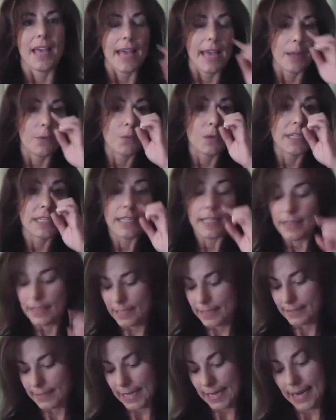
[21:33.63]
And one of the
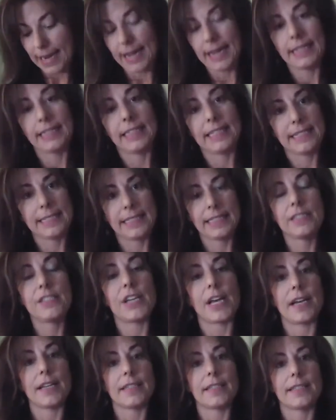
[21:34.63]
things I highly
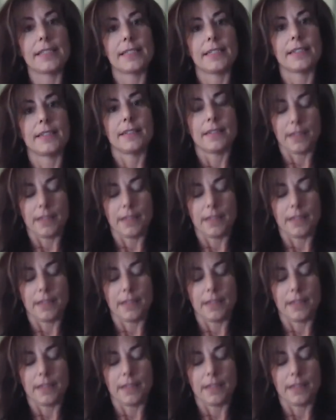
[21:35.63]
suggest,